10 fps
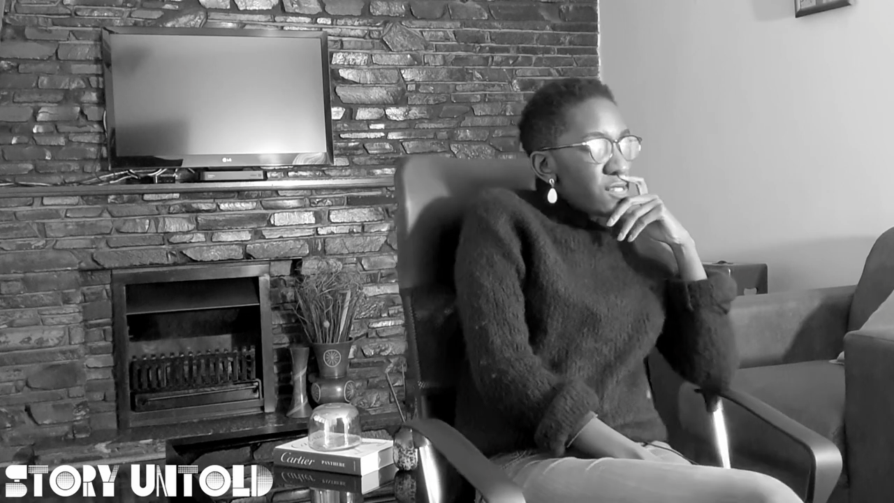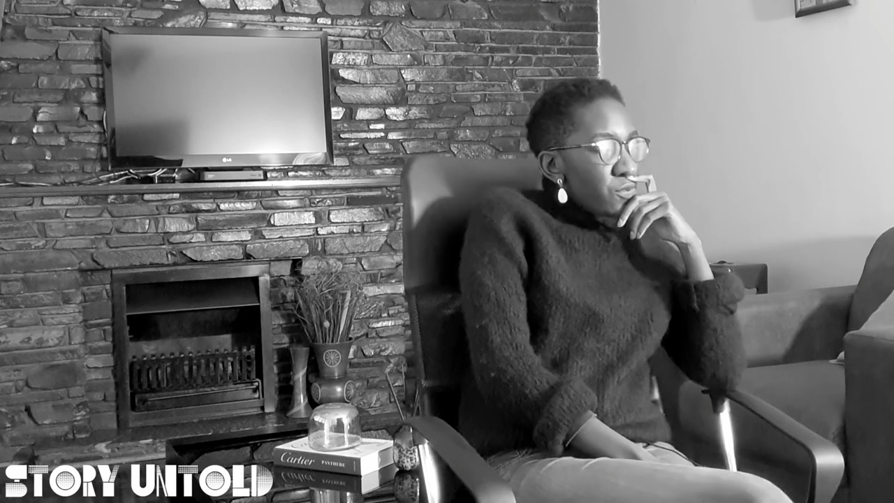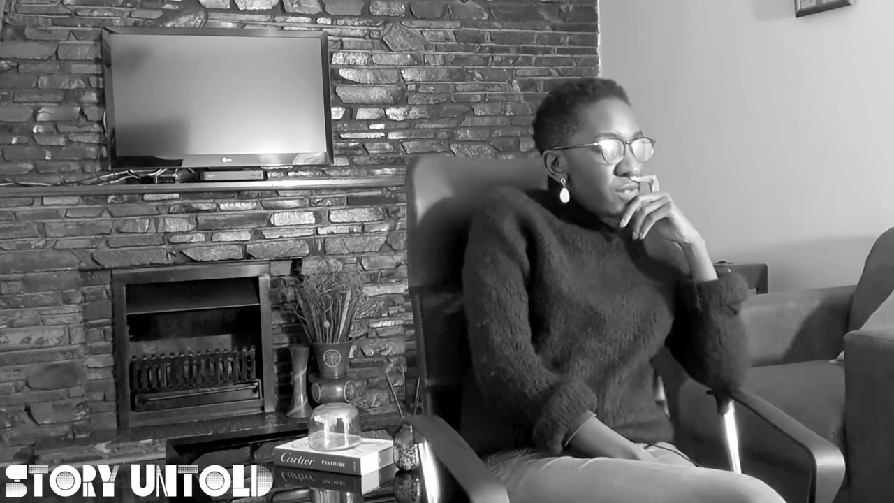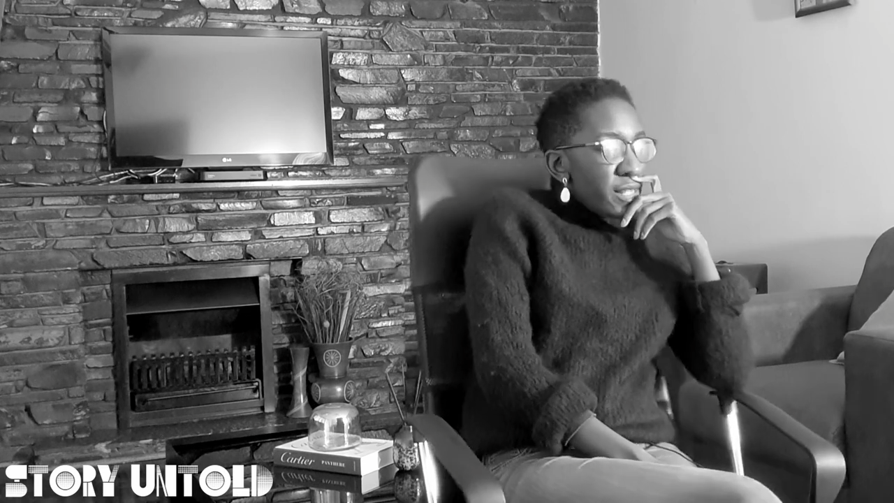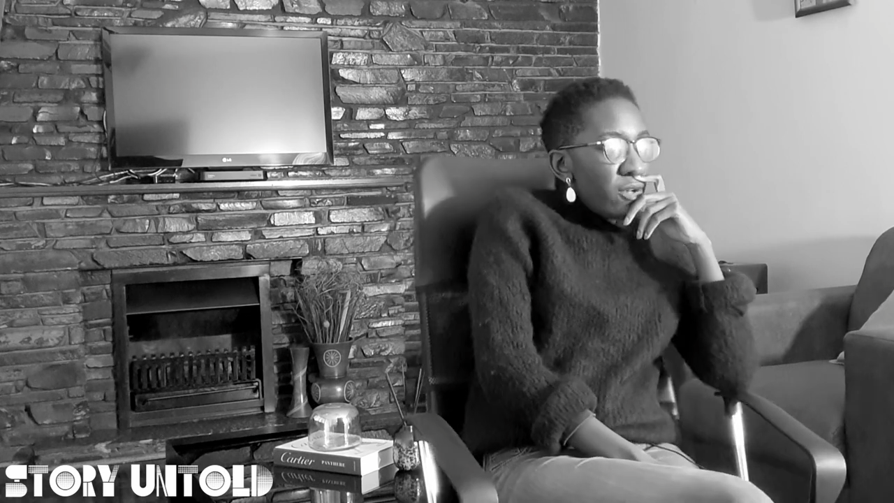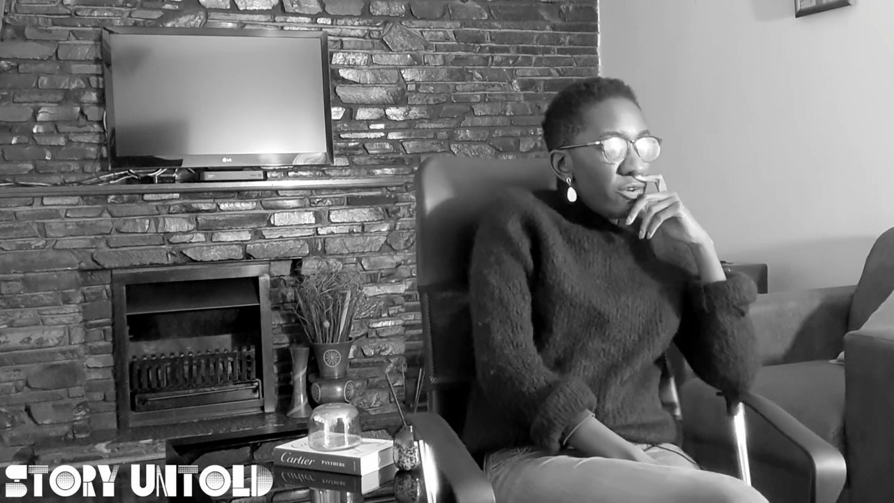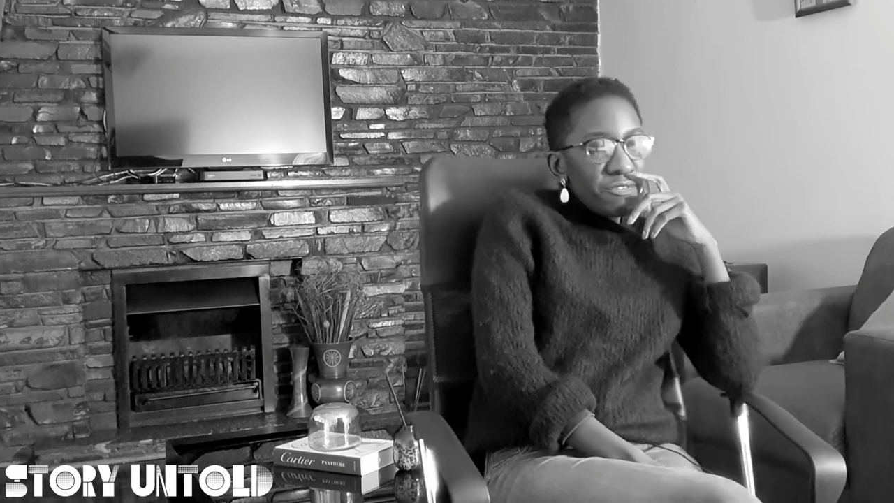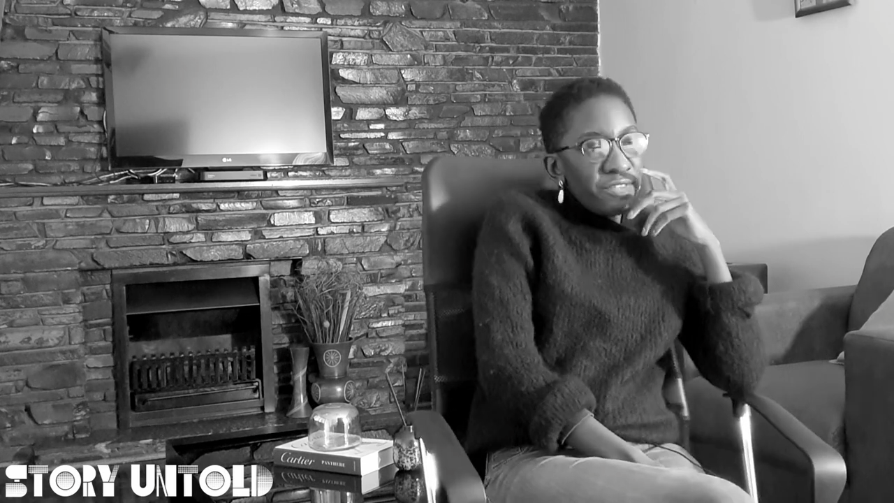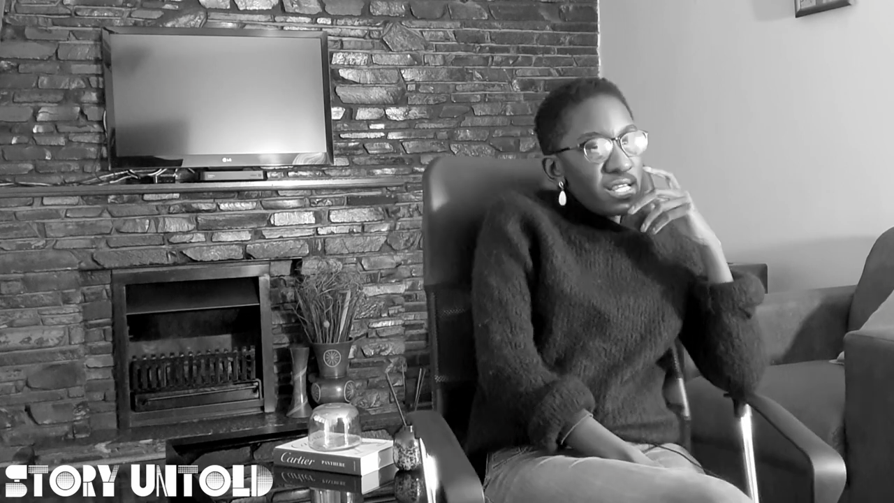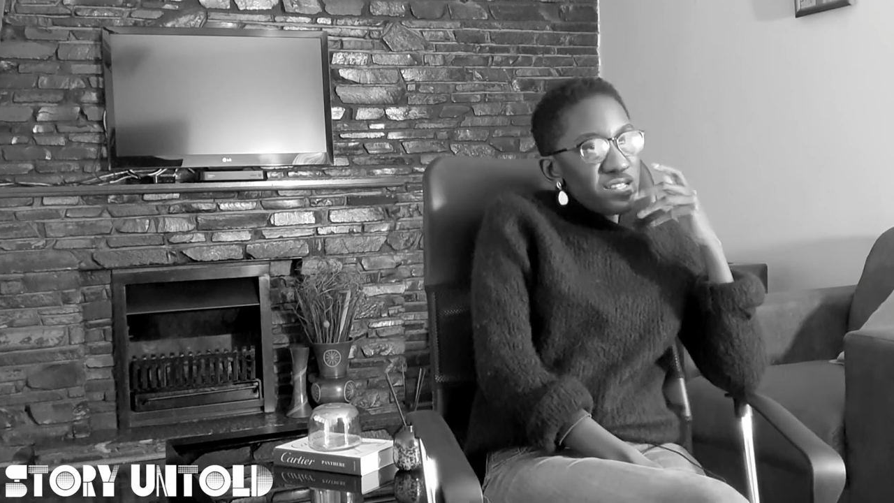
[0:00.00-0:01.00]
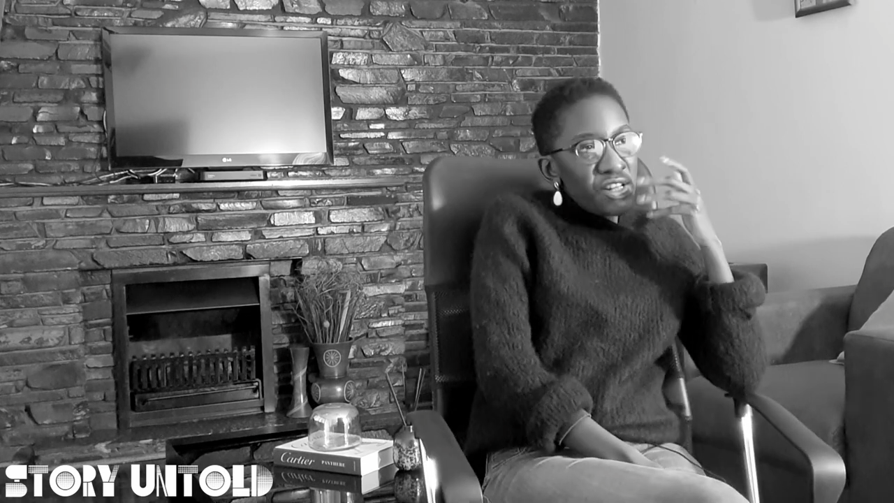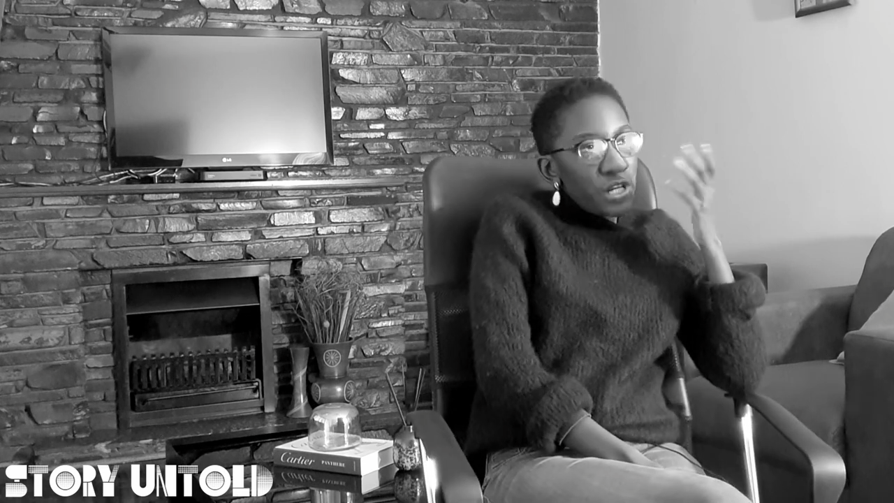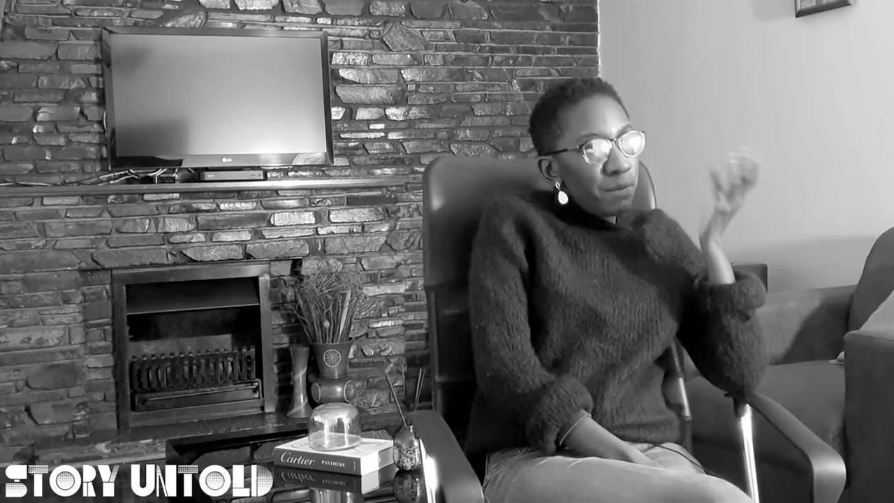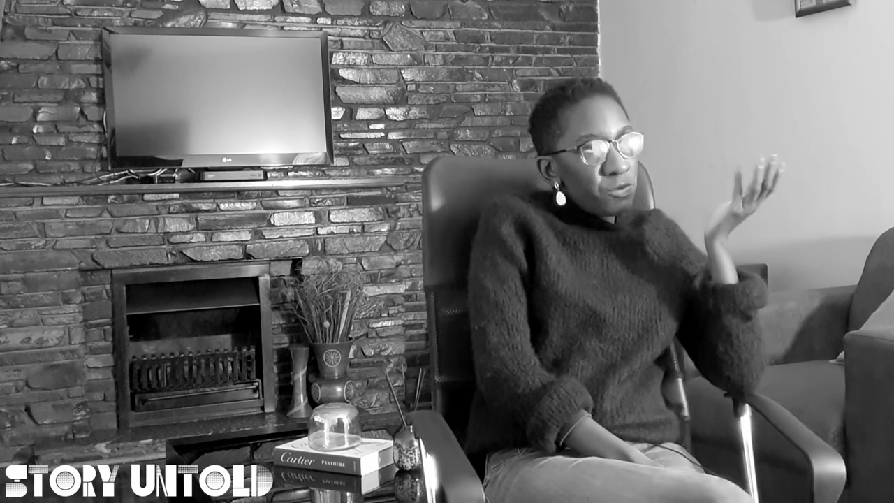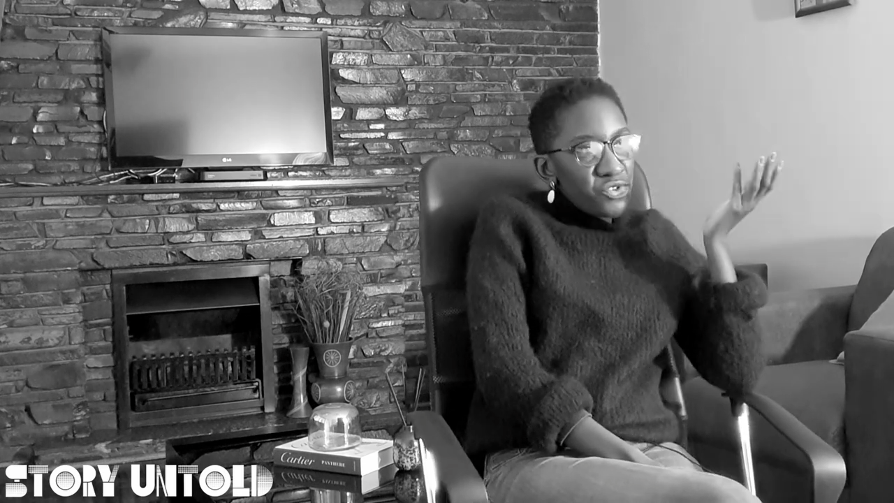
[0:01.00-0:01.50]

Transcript: So there are a lot of things that you're able